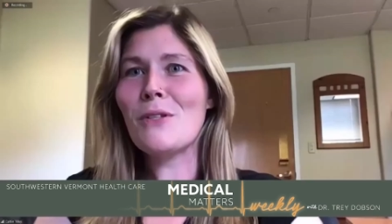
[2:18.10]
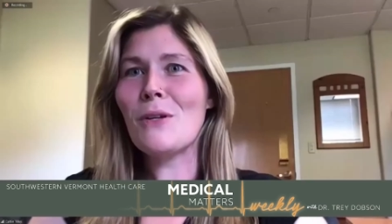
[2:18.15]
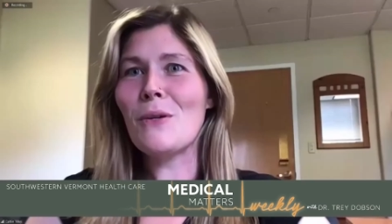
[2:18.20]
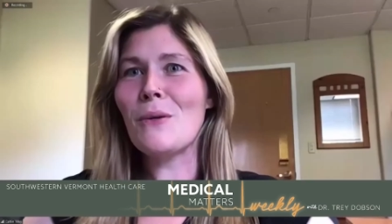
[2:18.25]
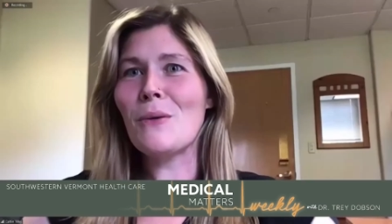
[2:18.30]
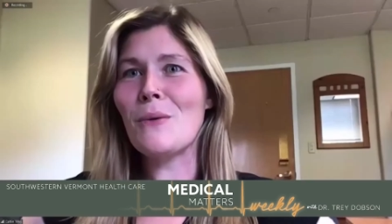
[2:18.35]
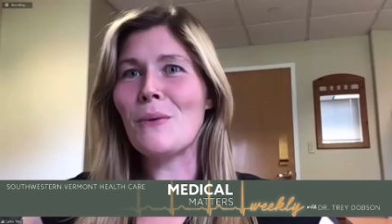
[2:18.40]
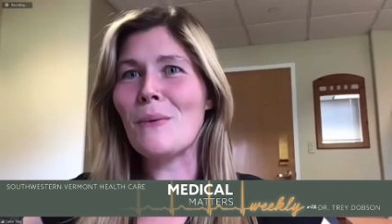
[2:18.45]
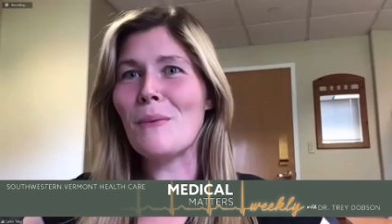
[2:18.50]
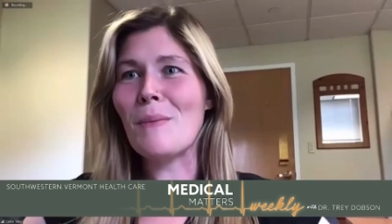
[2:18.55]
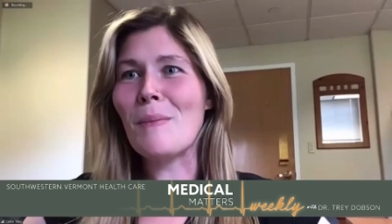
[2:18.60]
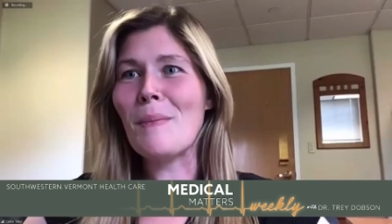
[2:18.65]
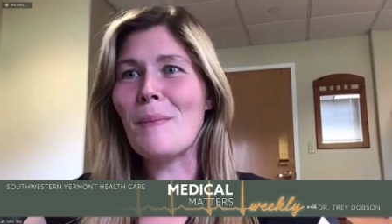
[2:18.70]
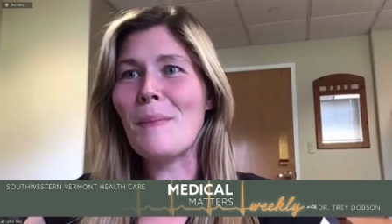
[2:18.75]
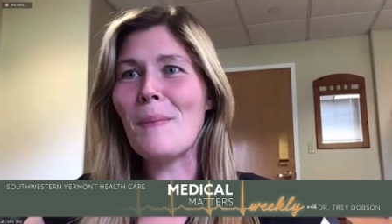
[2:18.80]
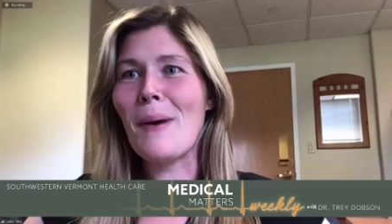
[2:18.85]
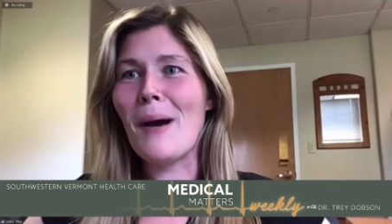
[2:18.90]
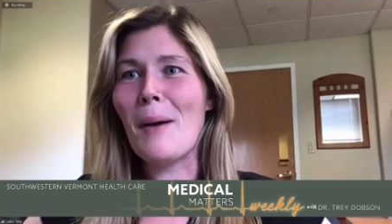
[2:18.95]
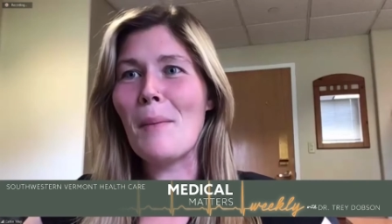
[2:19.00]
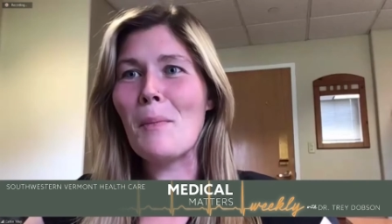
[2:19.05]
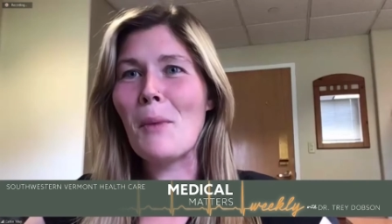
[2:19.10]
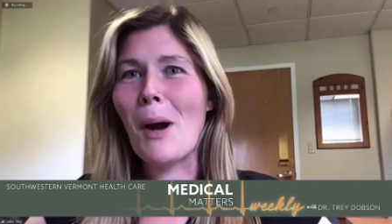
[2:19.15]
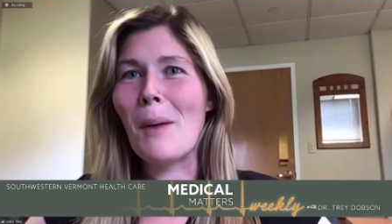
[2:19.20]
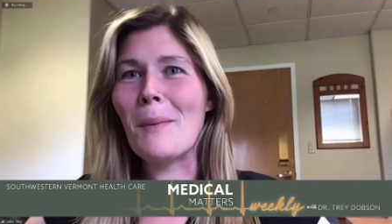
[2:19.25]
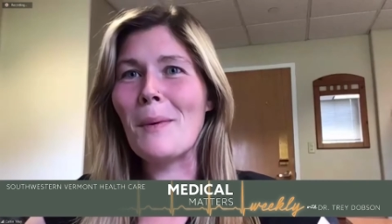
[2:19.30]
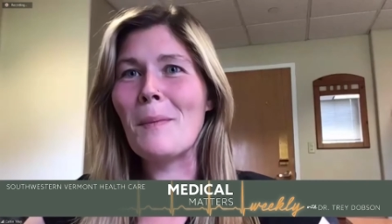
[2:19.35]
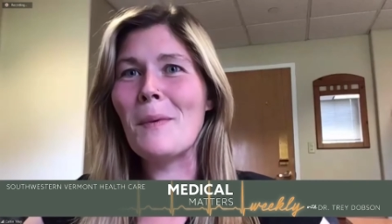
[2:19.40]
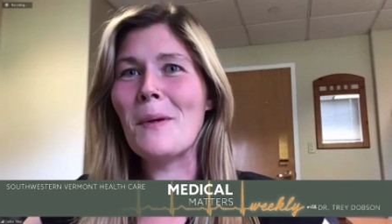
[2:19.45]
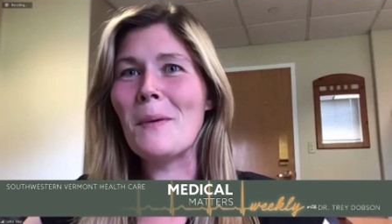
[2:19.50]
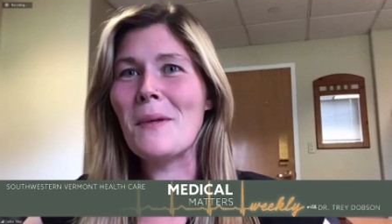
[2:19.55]
soon, but
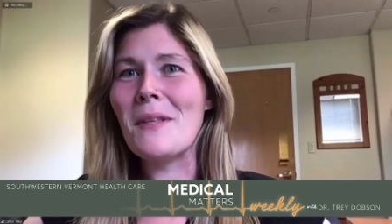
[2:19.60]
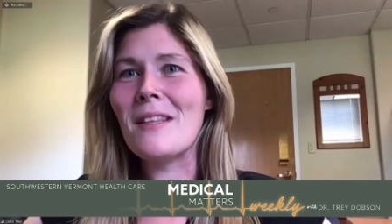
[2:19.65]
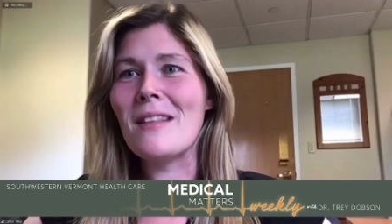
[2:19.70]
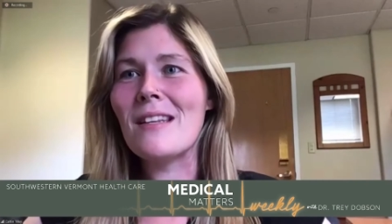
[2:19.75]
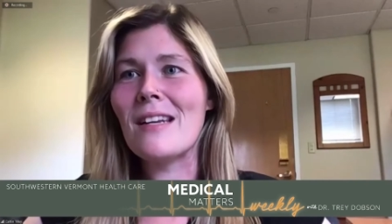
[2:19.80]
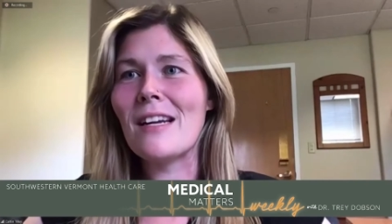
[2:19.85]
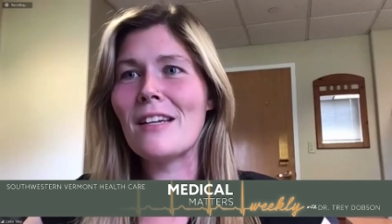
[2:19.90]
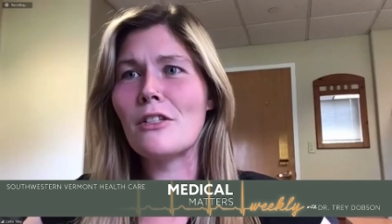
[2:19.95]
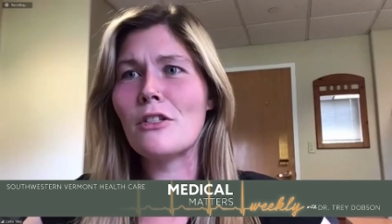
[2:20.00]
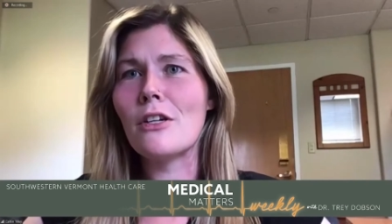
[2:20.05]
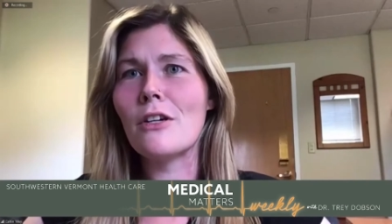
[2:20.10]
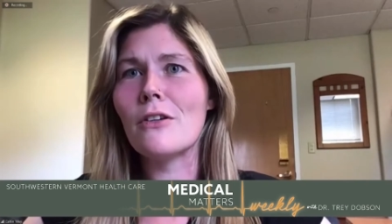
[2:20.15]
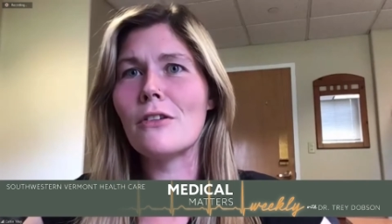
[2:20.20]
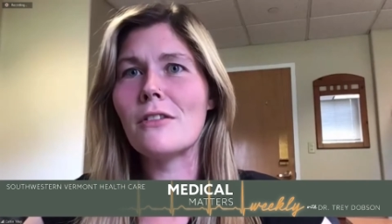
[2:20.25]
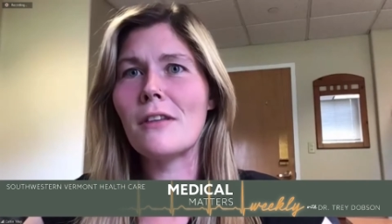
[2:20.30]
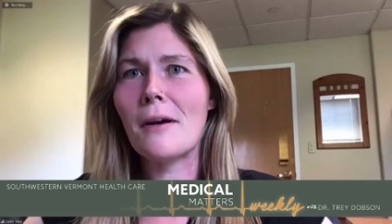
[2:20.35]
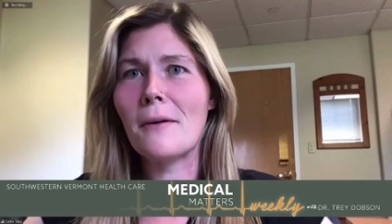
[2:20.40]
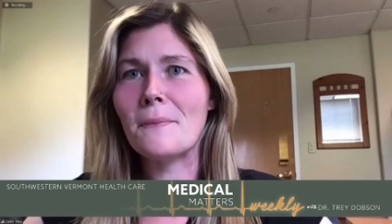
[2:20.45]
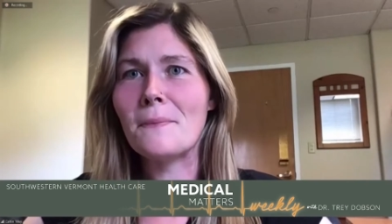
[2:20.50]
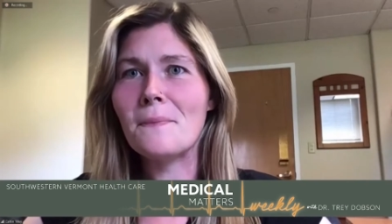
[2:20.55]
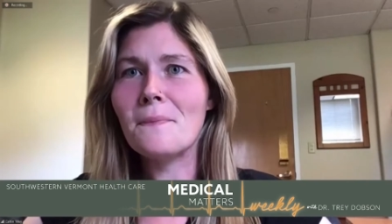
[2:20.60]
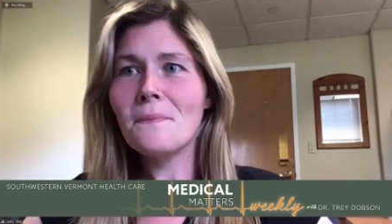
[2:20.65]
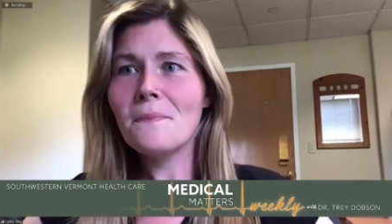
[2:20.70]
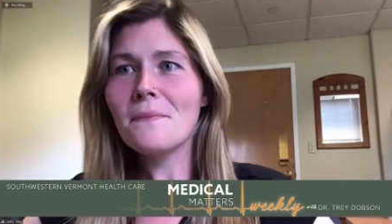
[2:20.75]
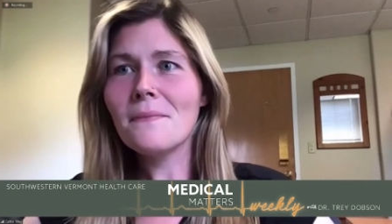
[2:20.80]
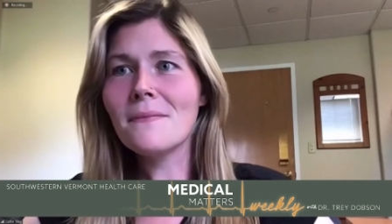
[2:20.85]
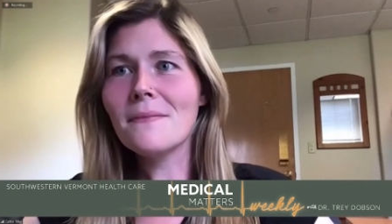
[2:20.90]
probably within the next year or so.